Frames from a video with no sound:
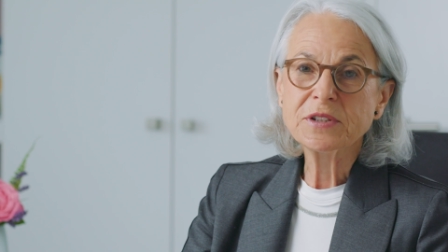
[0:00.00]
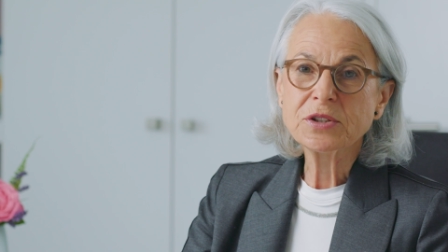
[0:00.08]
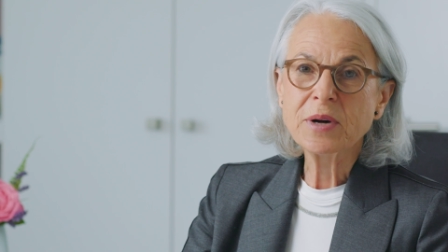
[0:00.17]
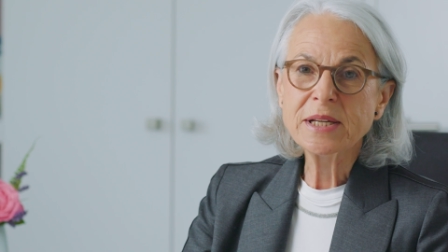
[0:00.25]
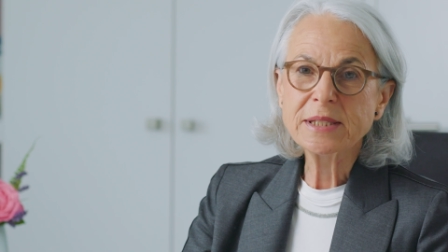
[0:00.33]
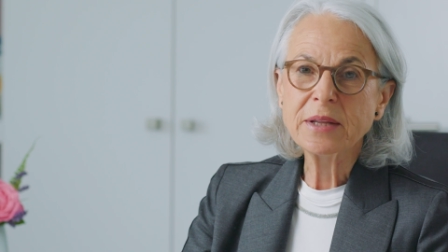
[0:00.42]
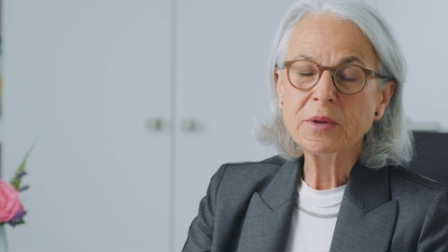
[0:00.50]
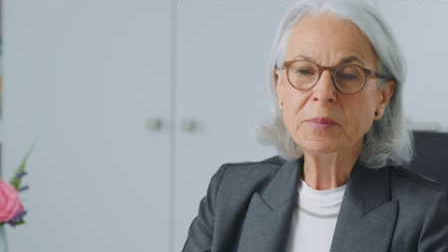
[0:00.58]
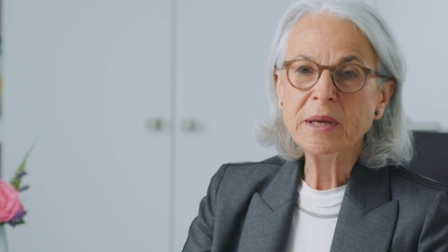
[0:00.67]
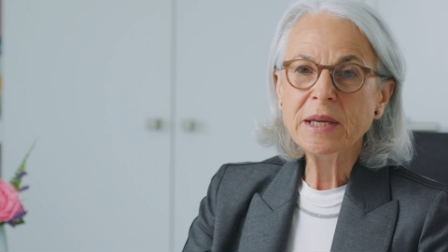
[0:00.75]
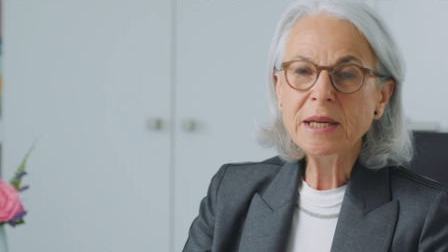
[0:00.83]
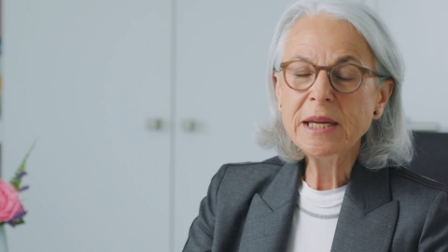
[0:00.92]
stress at the
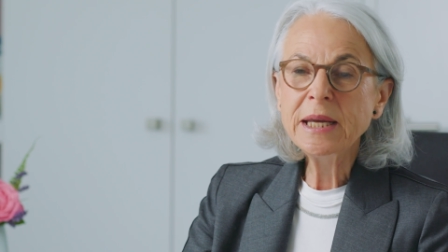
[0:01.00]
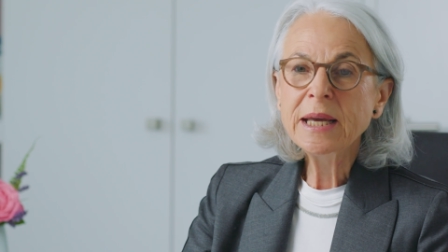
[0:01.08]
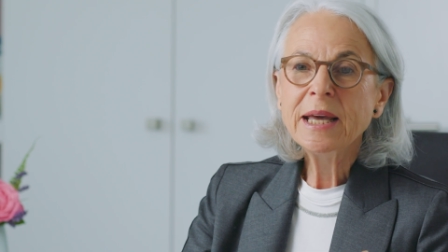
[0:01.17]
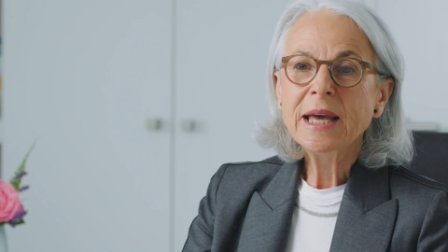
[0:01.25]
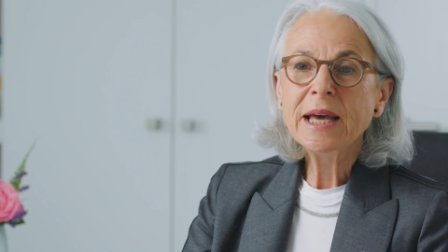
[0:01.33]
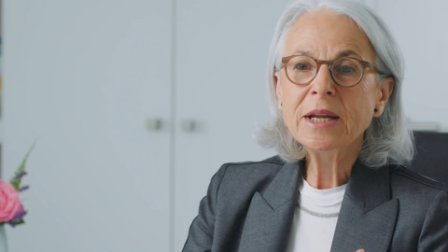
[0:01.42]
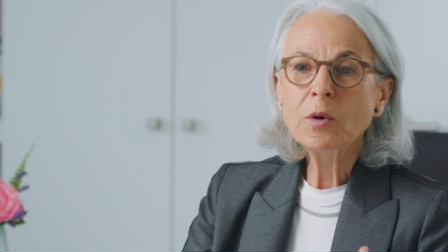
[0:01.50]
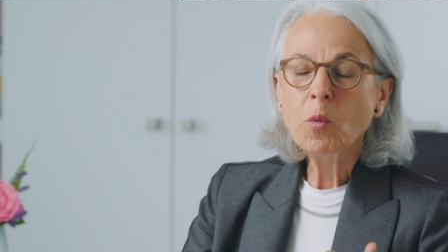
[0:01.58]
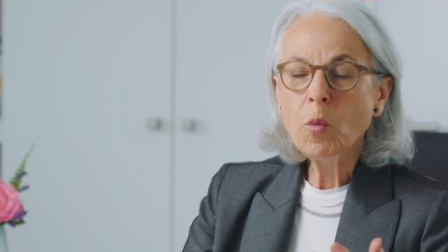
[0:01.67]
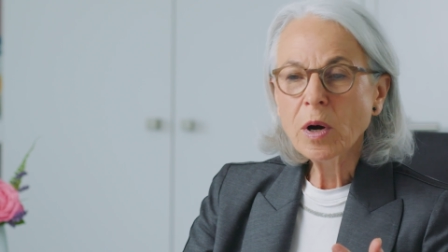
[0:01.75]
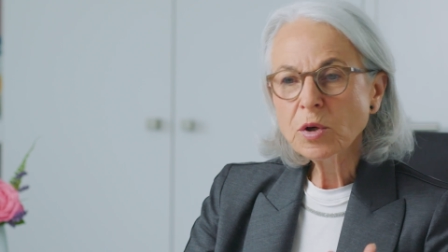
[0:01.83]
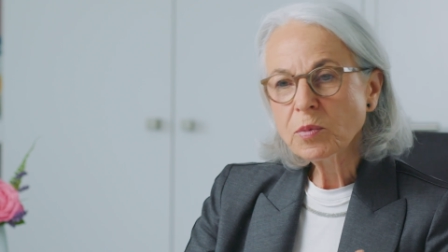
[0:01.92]
beginning, and
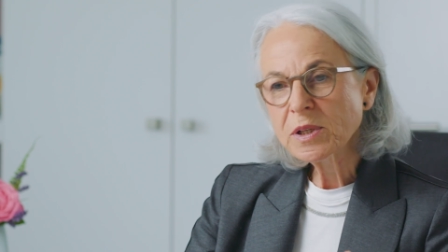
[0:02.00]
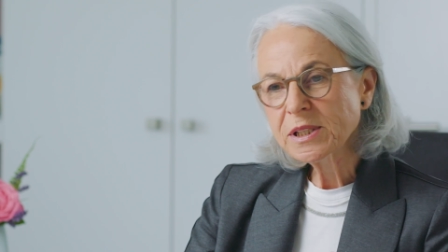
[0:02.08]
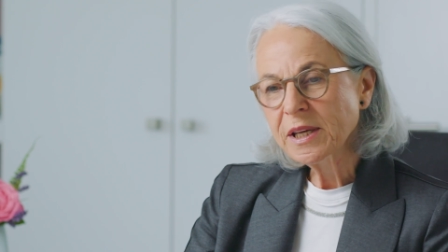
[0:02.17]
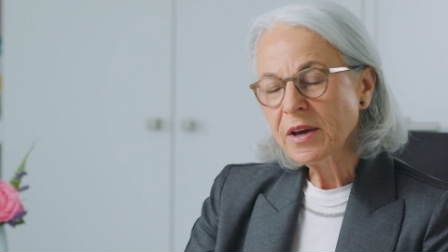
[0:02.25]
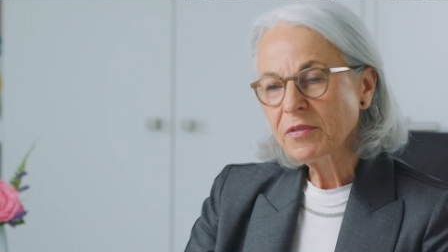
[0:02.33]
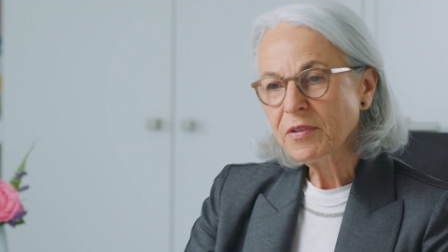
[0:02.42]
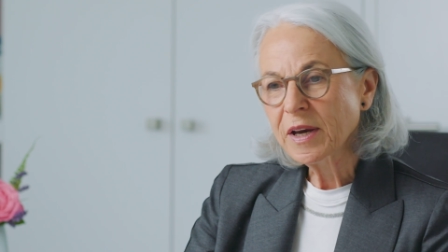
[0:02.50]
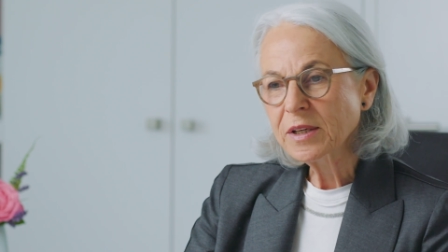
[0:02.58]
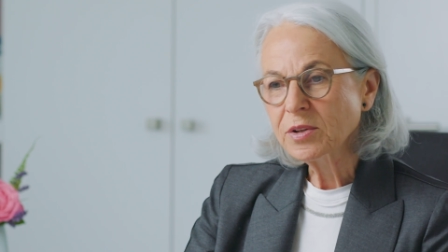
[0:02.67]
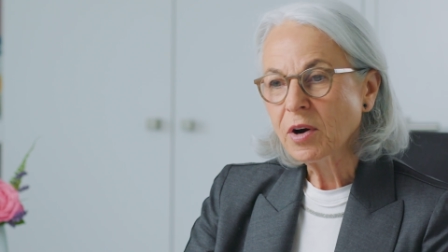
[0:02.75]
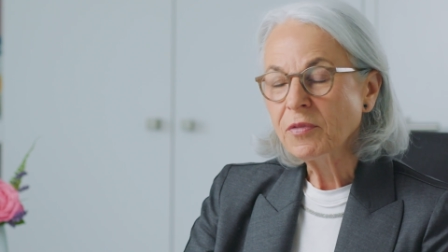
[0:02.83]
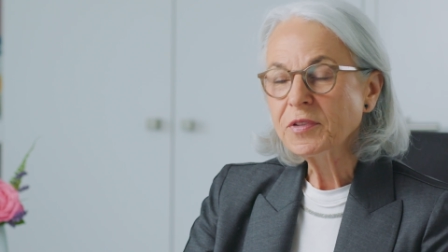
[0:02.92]
what was the
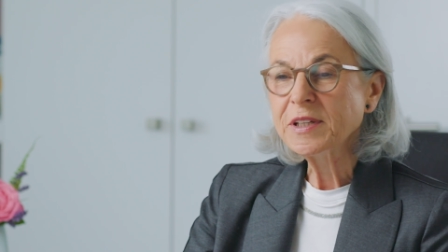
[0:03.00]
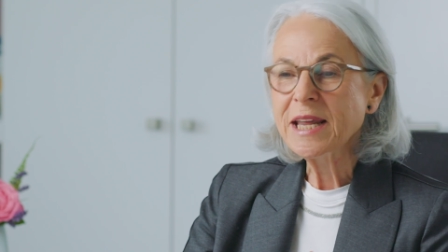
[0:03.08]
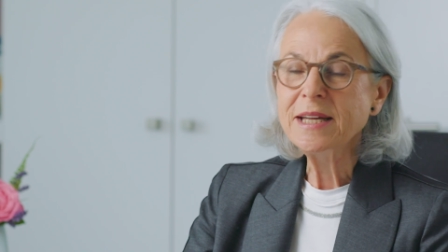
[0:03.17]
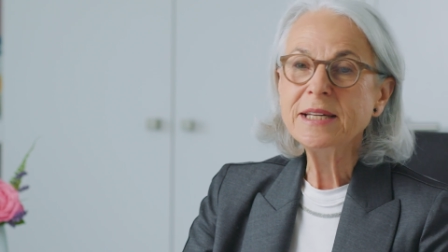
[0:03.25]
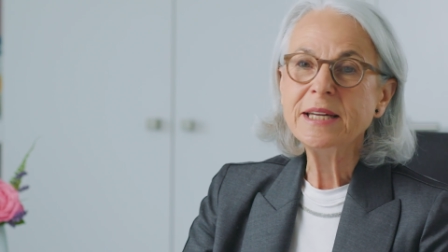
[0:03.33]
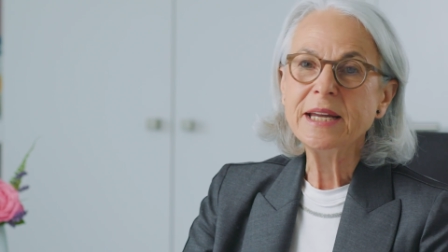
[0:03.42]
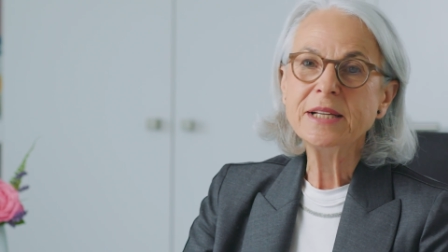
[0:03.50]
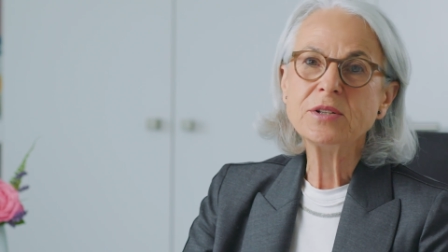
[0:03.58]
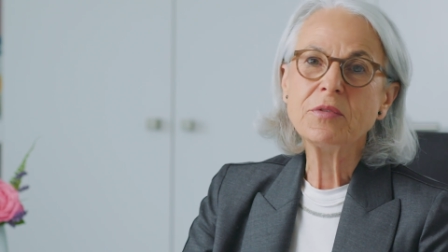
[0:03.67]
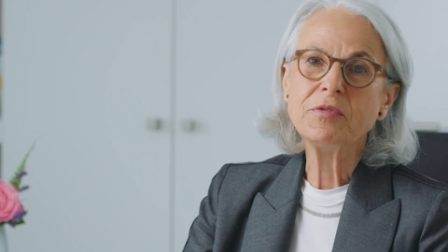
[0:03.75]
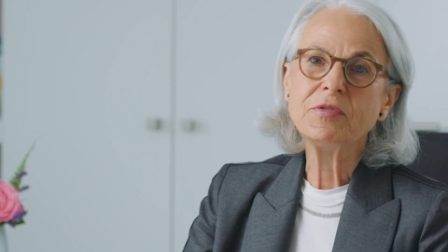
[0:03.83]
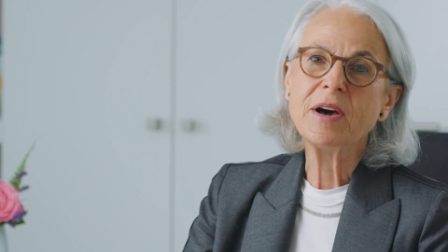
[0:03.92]
effect of 10 days
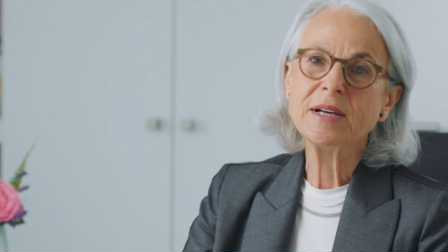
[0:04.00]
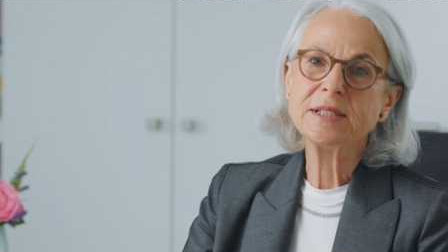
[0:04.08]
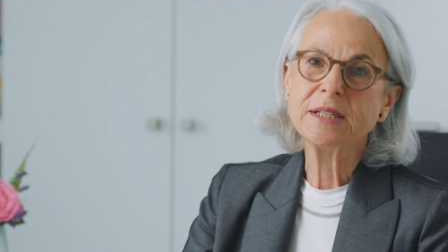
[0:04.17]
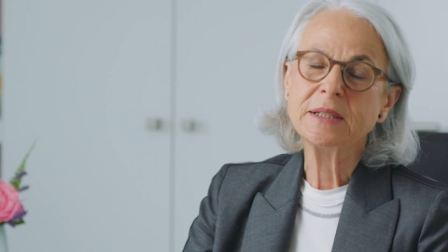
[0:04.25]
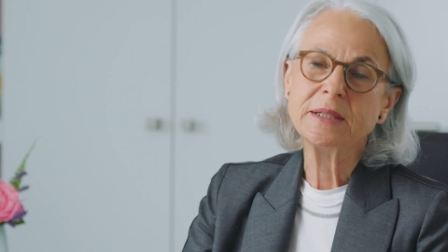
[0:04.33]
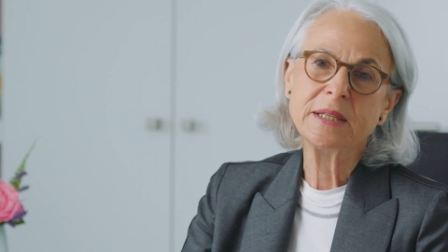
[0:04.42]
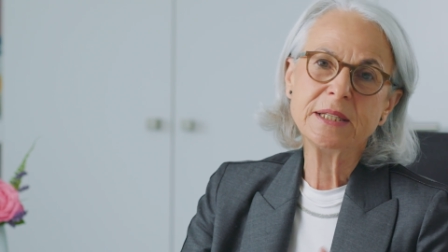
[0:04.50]
of fasting.